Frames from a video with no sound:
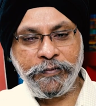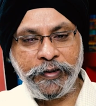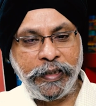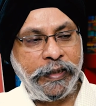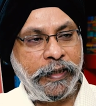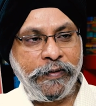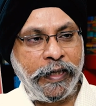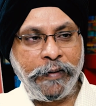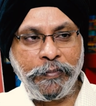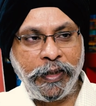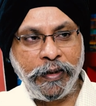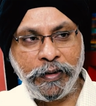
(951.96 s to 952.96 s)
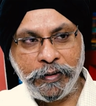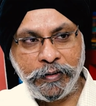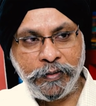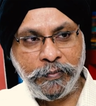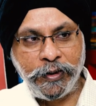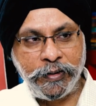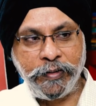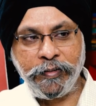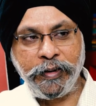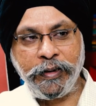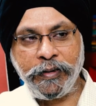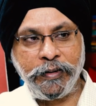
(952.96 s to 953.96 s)
trend ever happening here, the
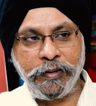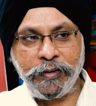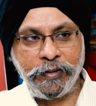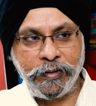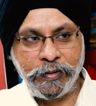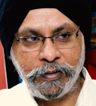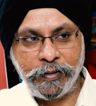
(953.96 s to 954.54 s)
mercenaries?